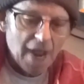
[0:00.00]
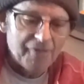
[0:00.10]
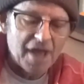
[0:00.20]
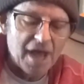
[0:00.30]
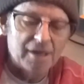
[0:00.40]

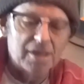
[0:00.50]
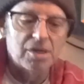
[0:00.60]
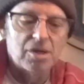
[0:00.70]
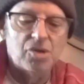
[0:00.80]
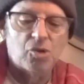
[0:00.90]
And
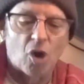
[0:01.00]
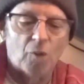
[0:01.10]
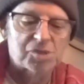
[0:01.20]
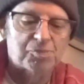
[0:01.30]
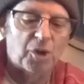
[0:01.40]
then
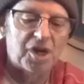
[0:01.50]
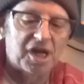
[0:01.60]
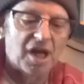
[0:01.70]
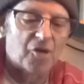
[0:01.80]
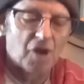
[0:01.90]
Norm was
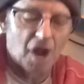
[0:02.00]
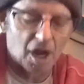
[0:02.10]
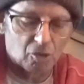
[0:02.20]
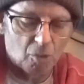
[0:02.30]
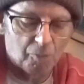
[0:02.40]
putting together
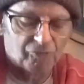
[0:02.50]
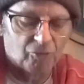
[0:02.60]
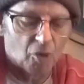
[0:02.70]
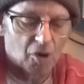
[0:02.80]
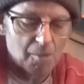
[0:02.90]
a group
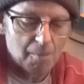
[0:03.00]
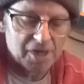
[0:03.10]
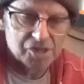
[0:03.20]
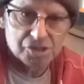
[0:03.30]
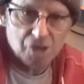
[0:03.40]
for
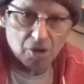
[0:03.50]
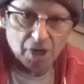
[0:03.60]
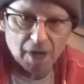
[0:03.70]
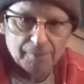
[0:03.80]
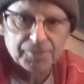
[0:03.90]

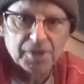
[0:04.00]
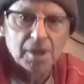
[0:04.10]
Minnesota